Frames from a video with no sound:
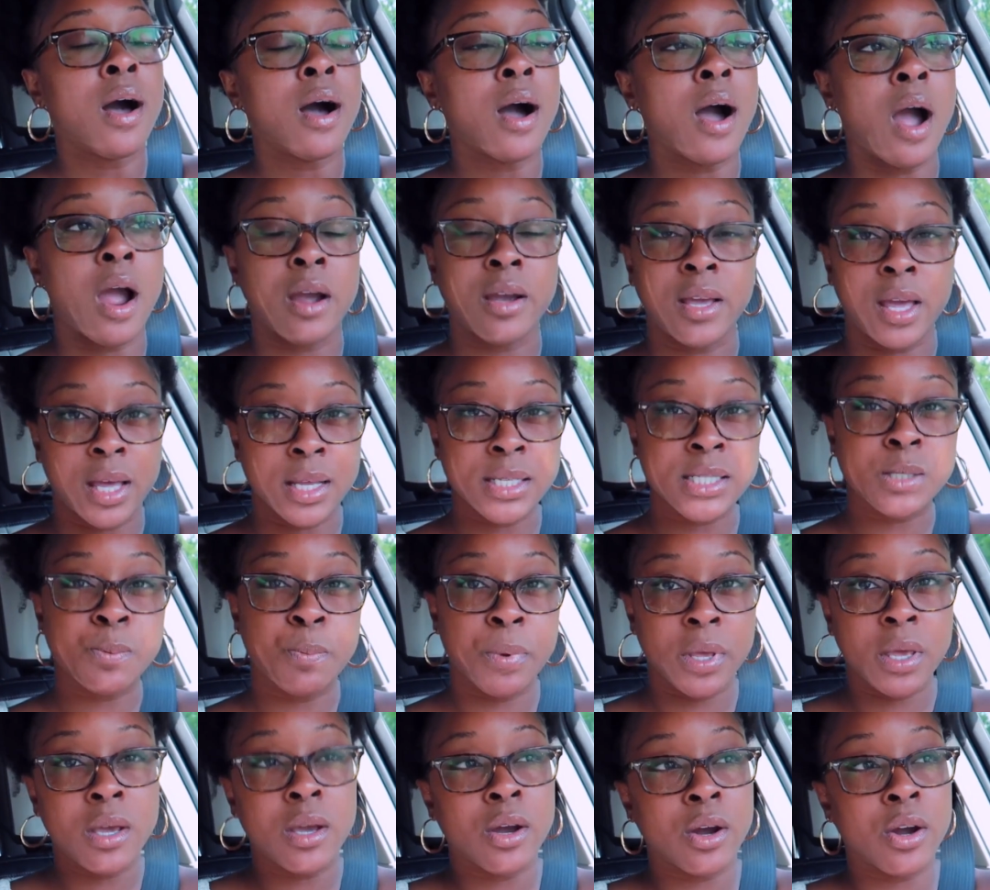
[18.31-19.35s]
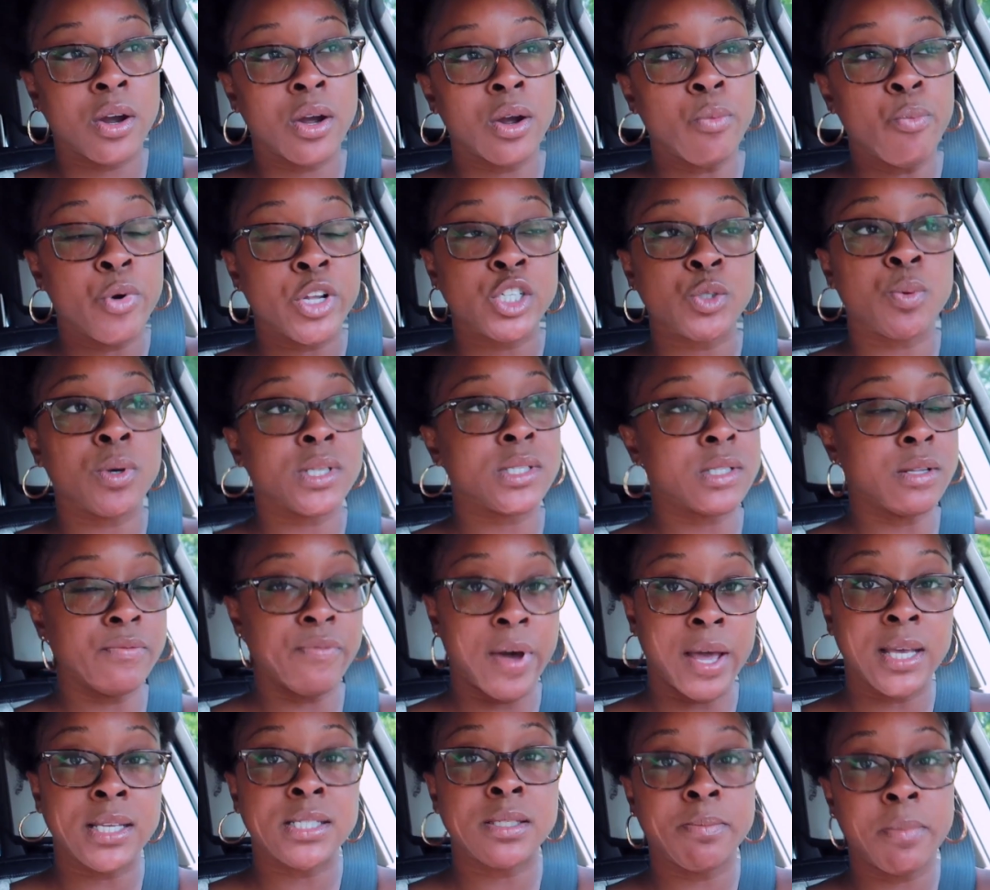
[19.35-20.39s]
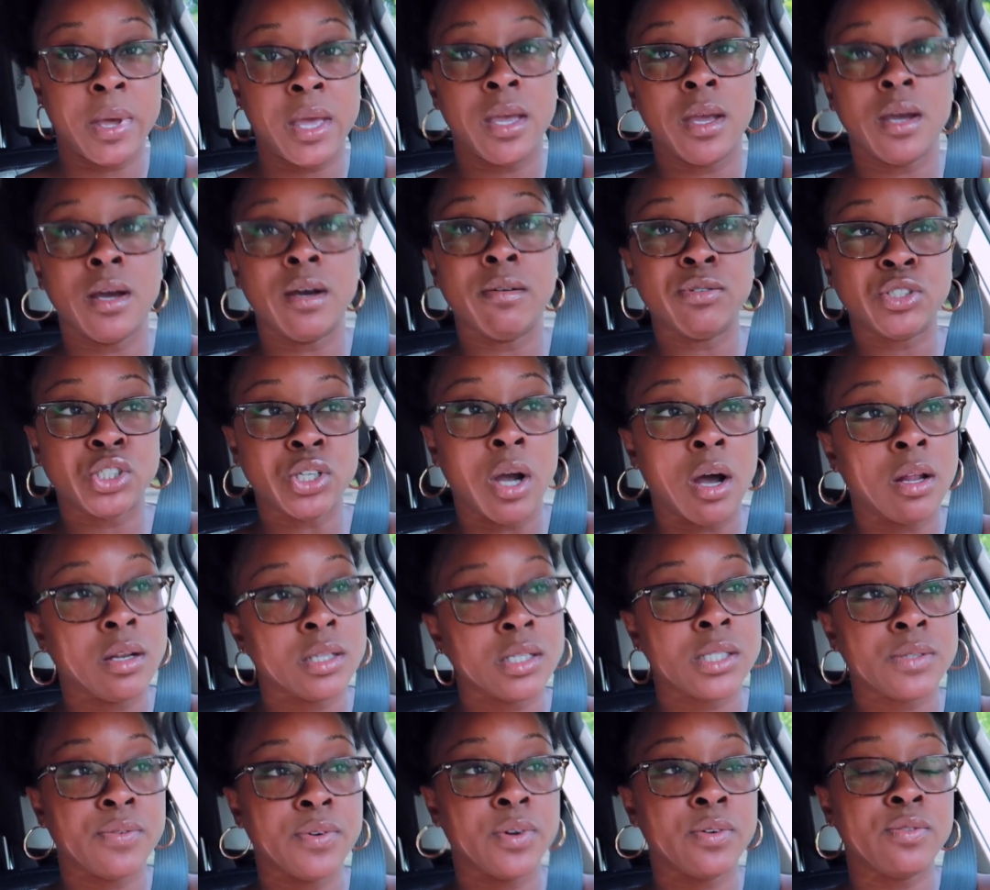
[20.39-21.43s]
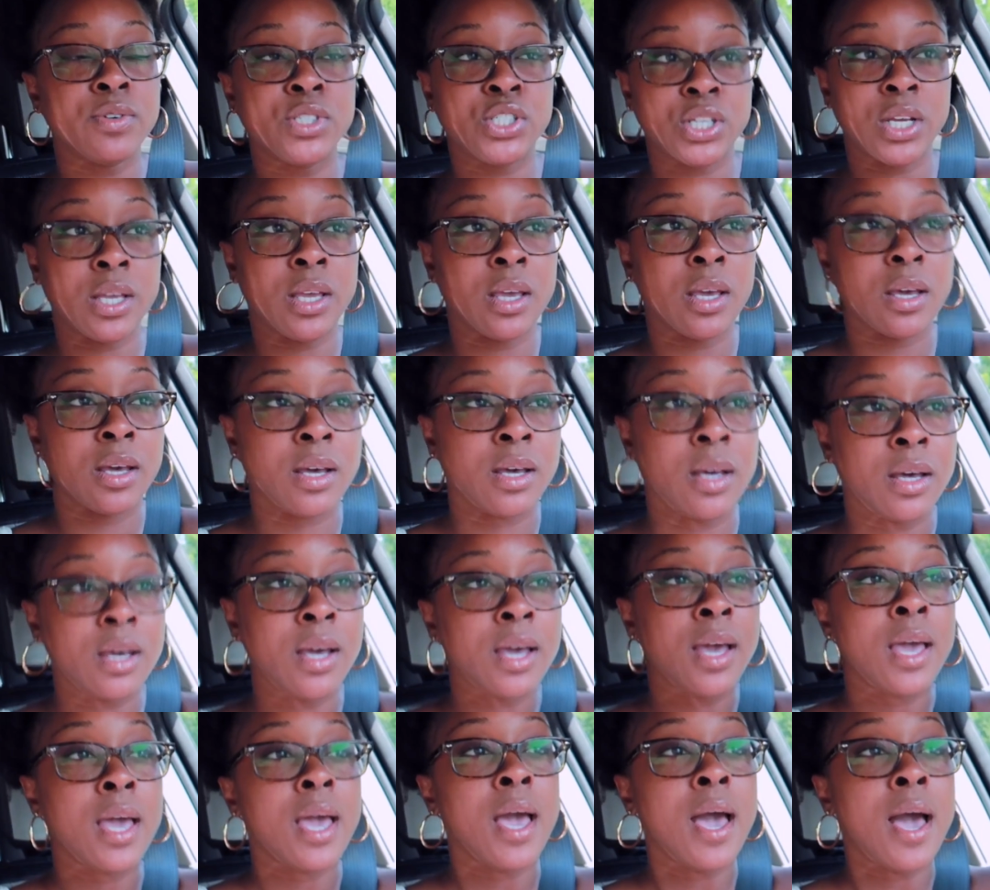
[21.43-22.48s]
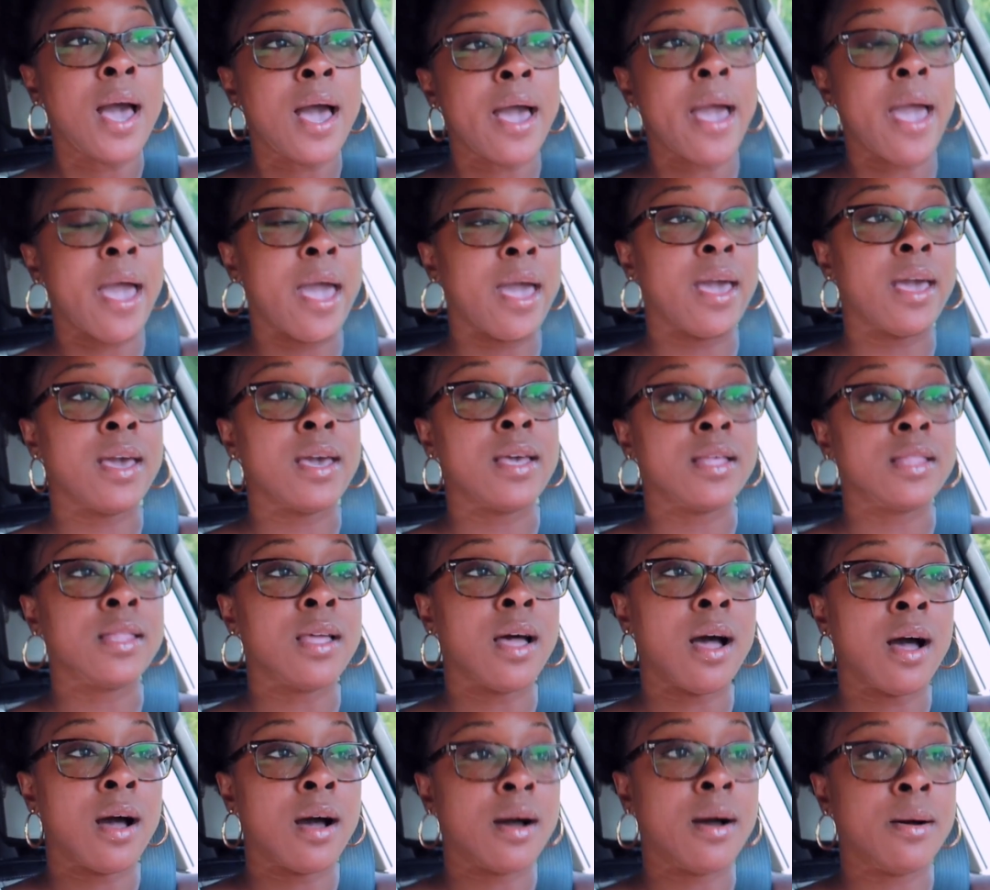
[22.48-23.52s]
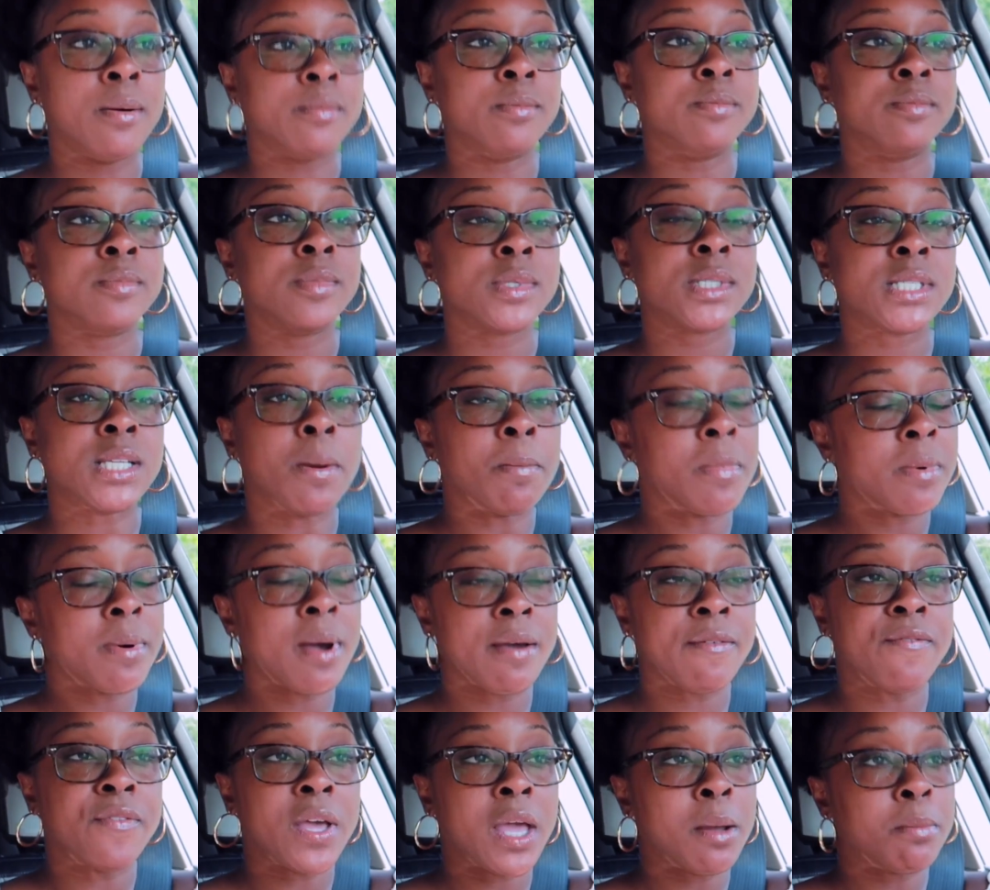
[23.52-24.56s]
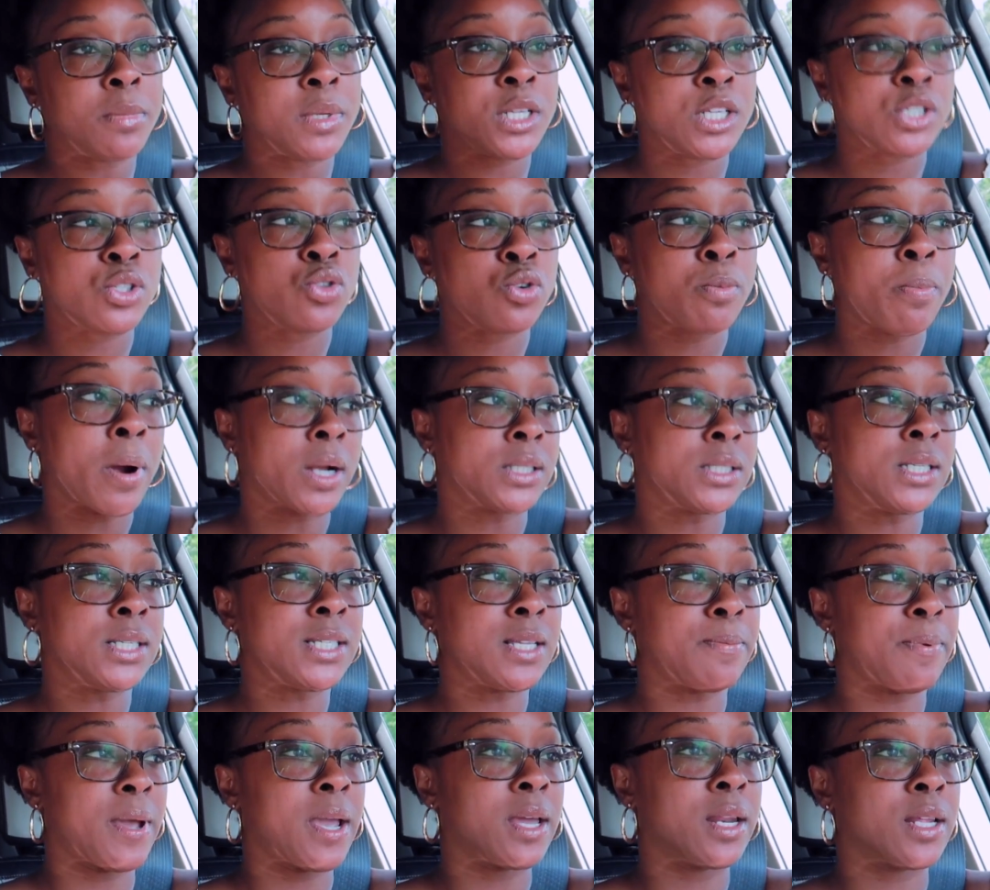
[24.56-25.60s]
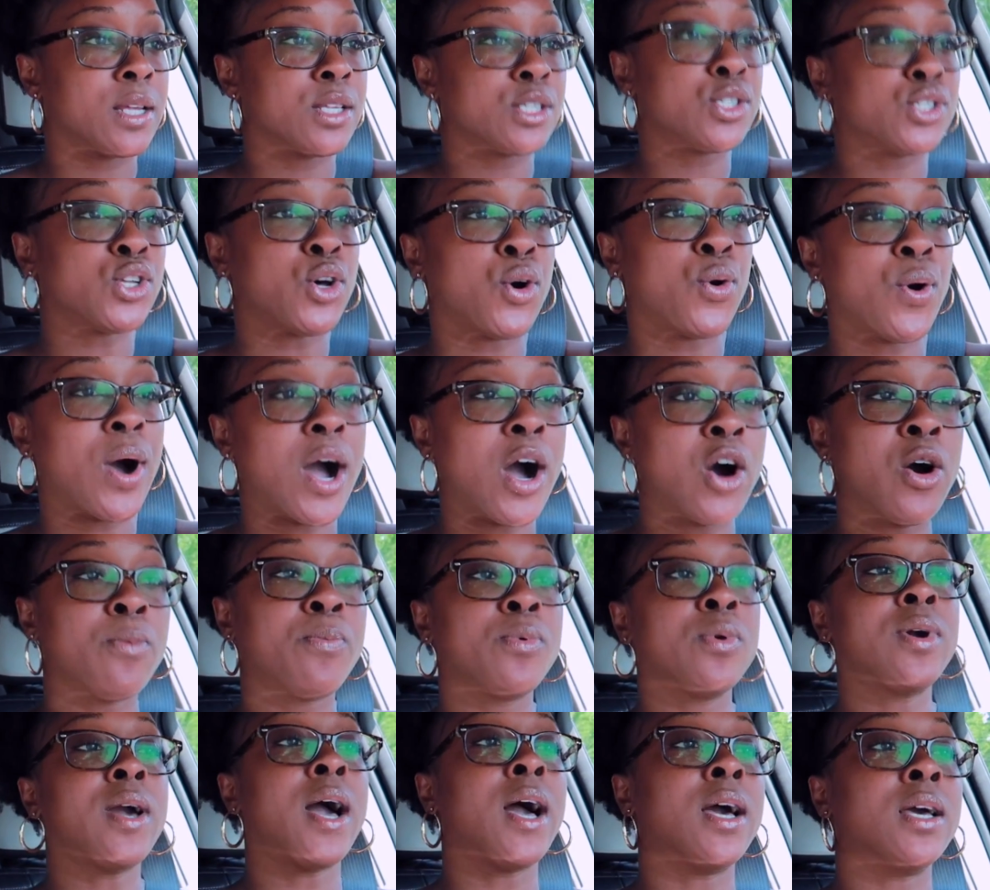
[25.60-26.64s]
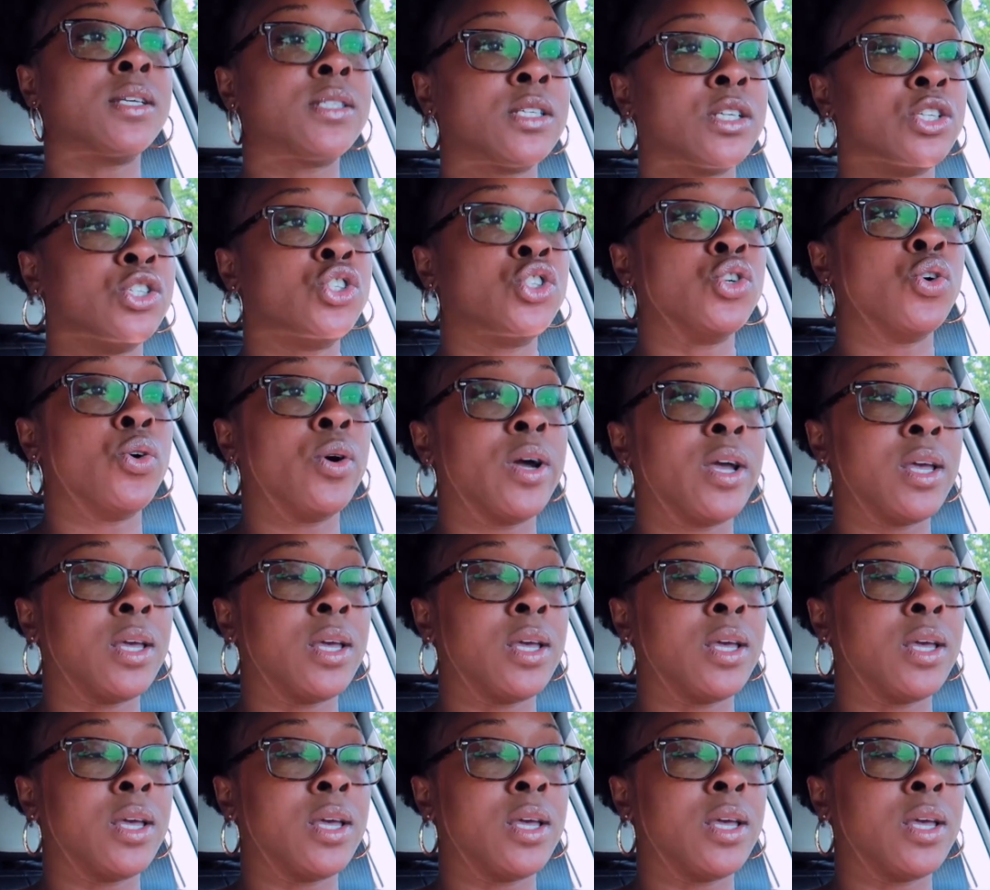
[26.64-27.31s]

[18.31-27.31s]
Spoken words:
our guest speaker, which was the vice mayor of Charlottesville, Virginia, and some of my families who participated. So I hope you guys enjoy